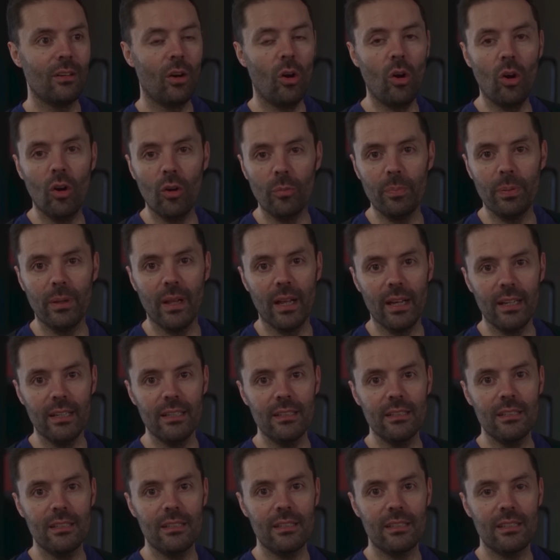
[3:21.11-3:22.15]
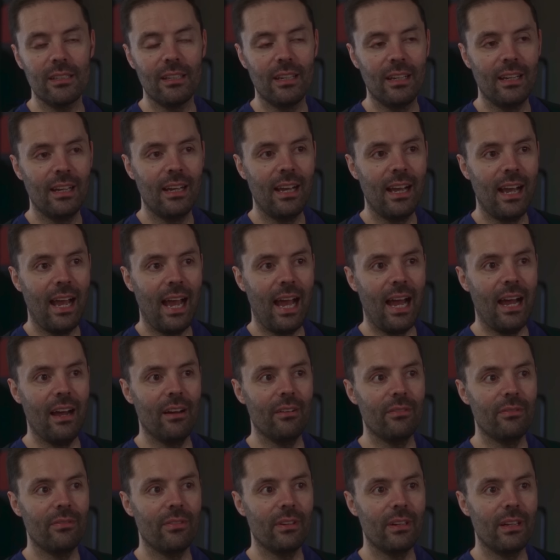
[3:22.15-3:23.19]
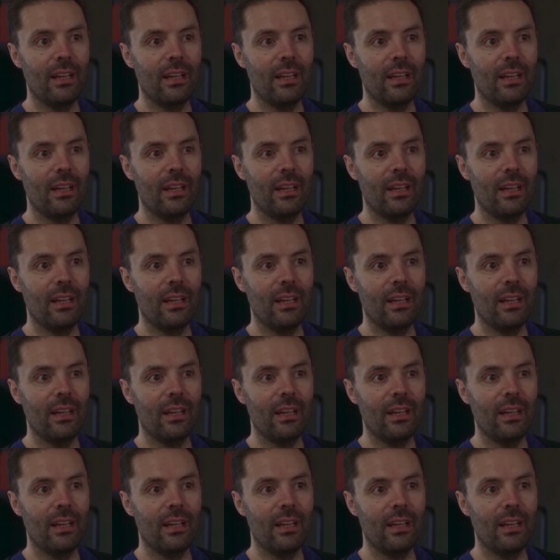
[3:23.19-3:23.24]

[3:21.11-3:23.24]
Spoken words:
all players have